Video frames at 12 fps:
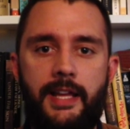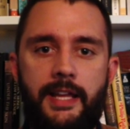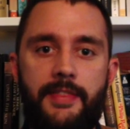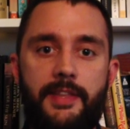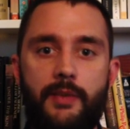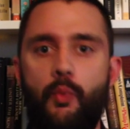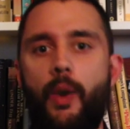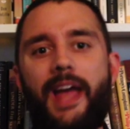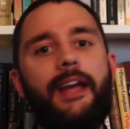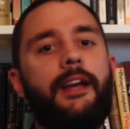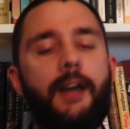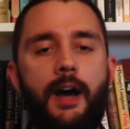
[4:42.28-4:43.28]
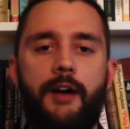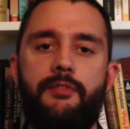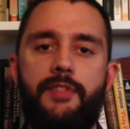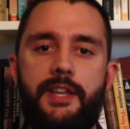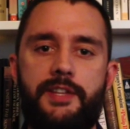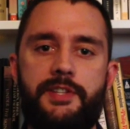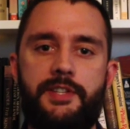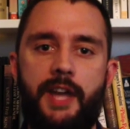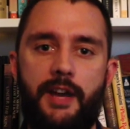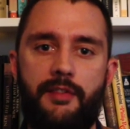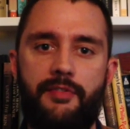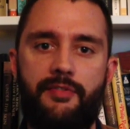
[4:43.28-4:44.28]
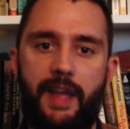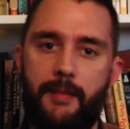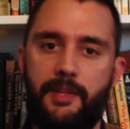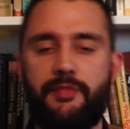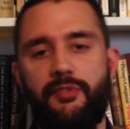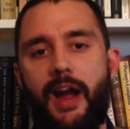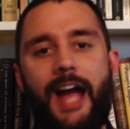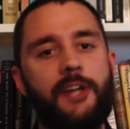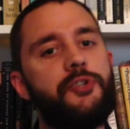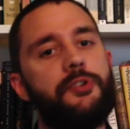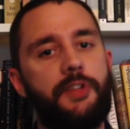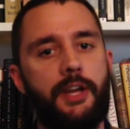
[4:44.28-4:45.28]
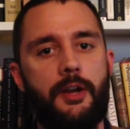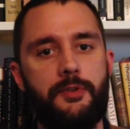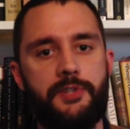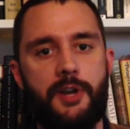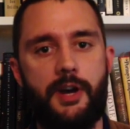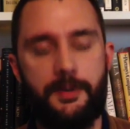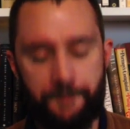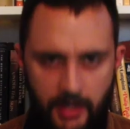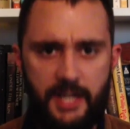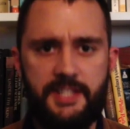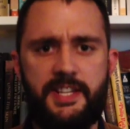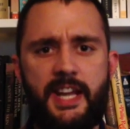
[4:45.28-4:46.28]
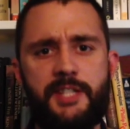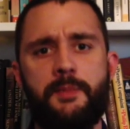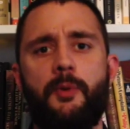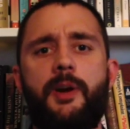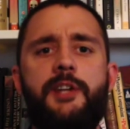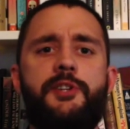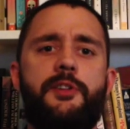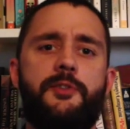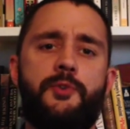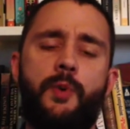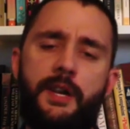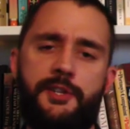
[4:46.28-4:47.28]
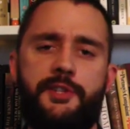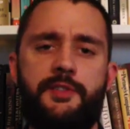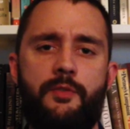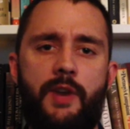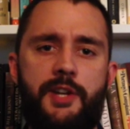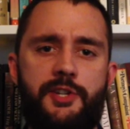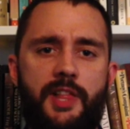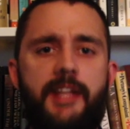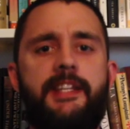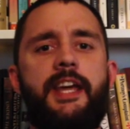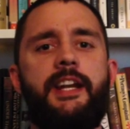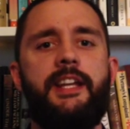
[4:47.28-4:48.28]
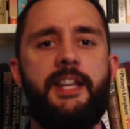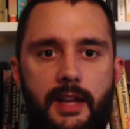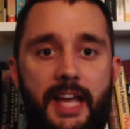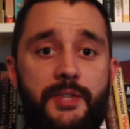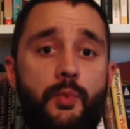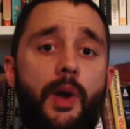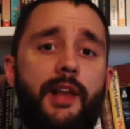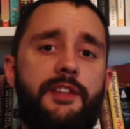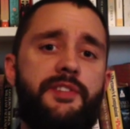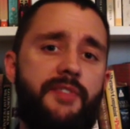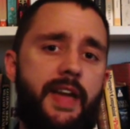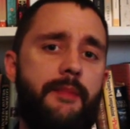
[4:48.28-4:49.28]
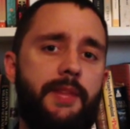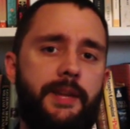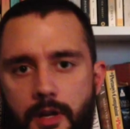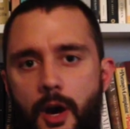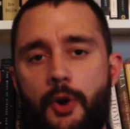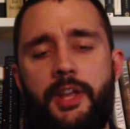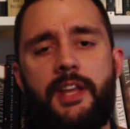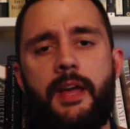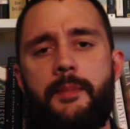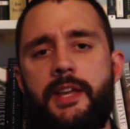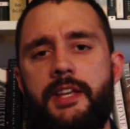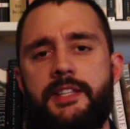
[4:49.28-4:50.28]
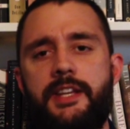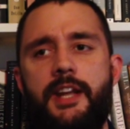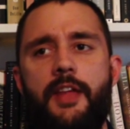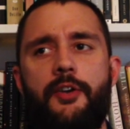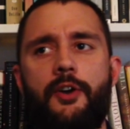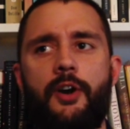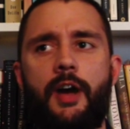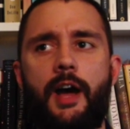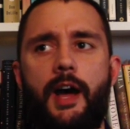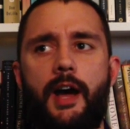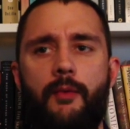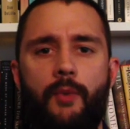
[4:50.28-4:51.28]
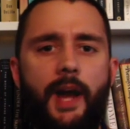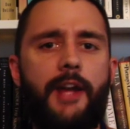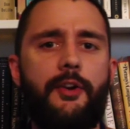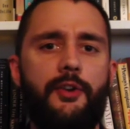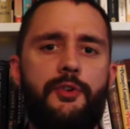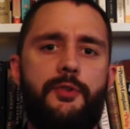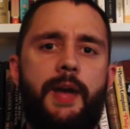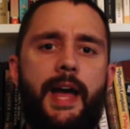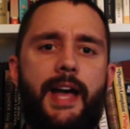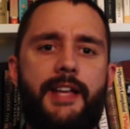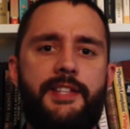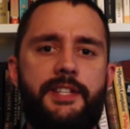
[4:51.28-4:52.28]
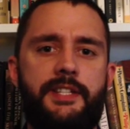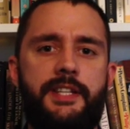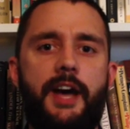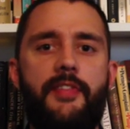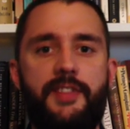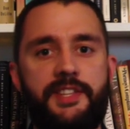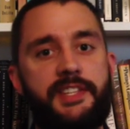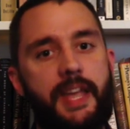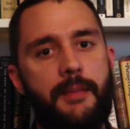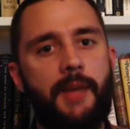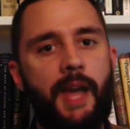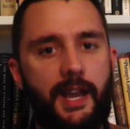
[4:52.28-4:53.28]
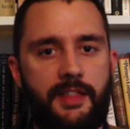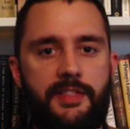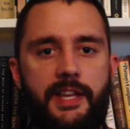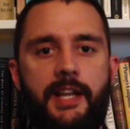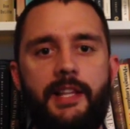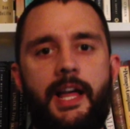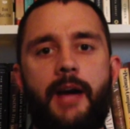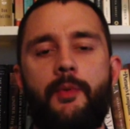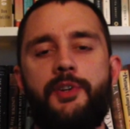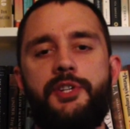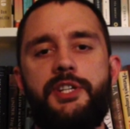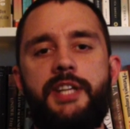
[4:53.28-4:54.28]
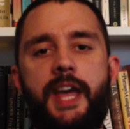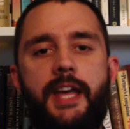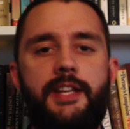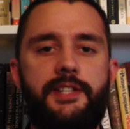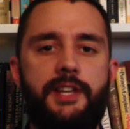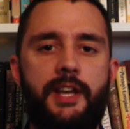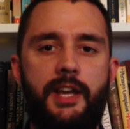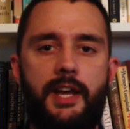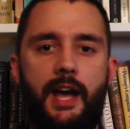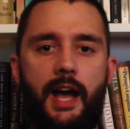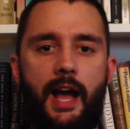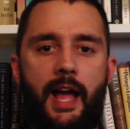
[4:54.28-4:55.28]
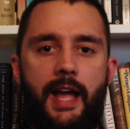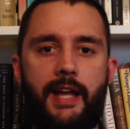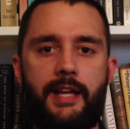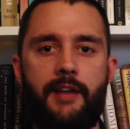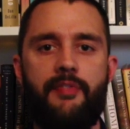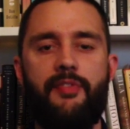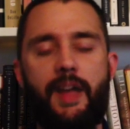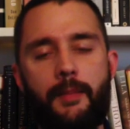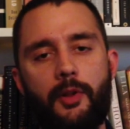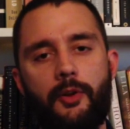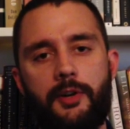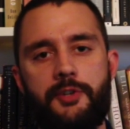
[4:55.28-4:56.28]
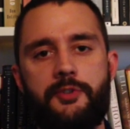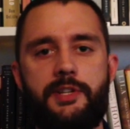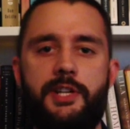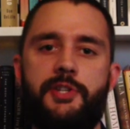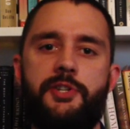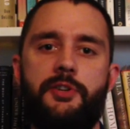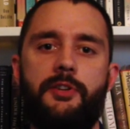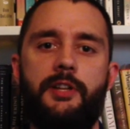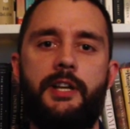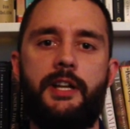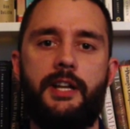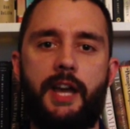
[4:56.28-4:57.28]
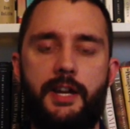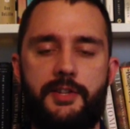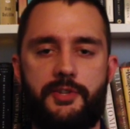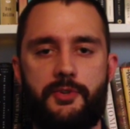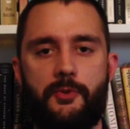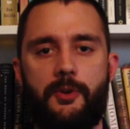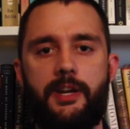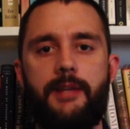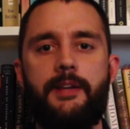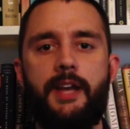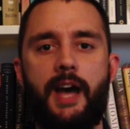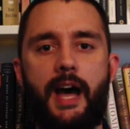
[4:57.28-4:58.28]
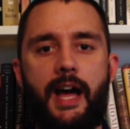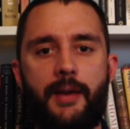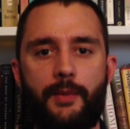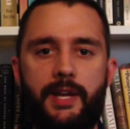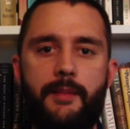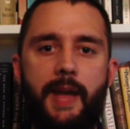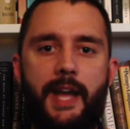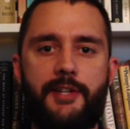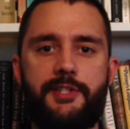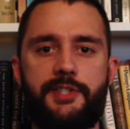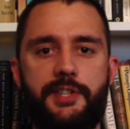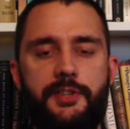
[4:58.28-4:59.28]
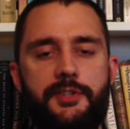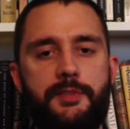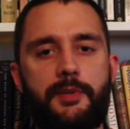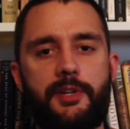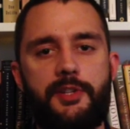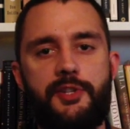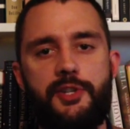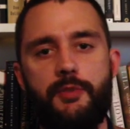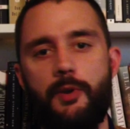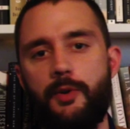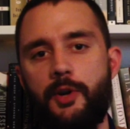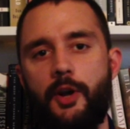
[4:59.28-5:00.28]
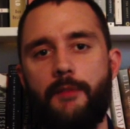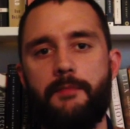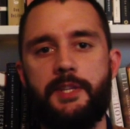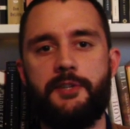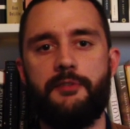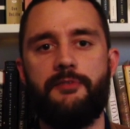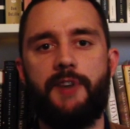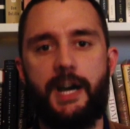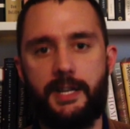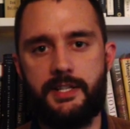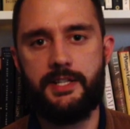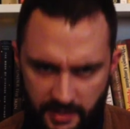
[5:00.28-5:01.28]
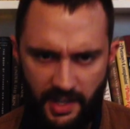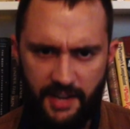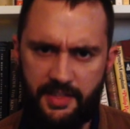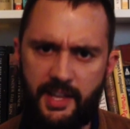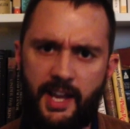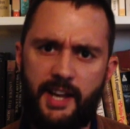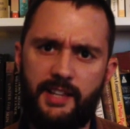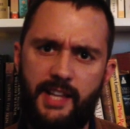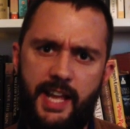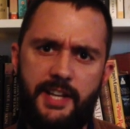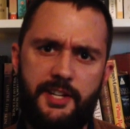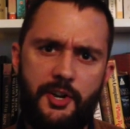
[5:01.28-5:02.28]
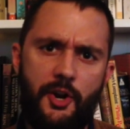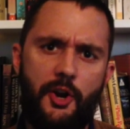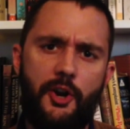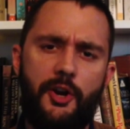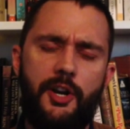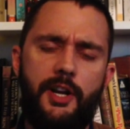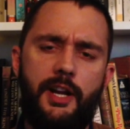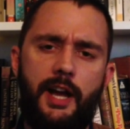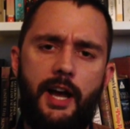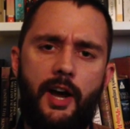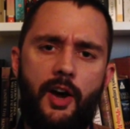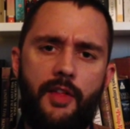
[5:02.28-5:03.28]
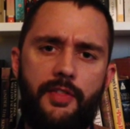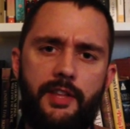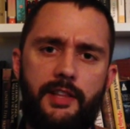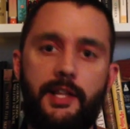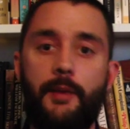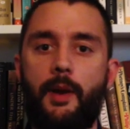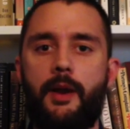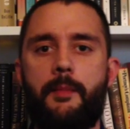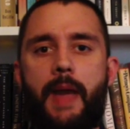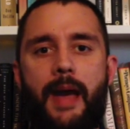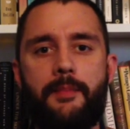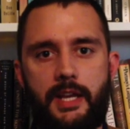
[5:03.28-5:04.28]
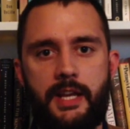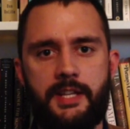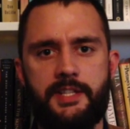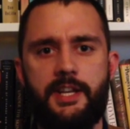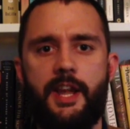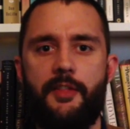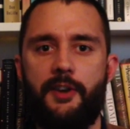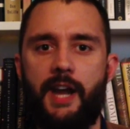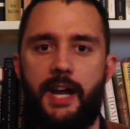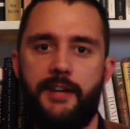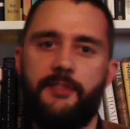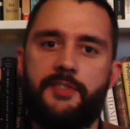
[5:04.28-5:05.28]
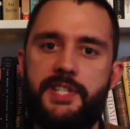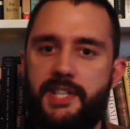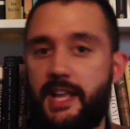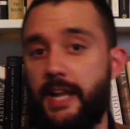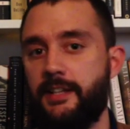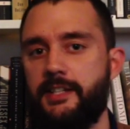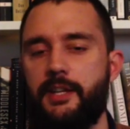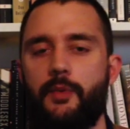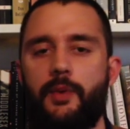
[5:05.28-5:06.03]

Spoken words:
in the wake of this kind of family fracture that goes on. And it's an exploration of those questions of racial identity as well as family. Oyeyemi is another writer who has done this same kind of thing a lot, where she takes a fable or a traditional kind of story and reimagines it. There's a book that she wrote called Mr. Fox that I think kind of landed her on the literary map. It is another kind of slanting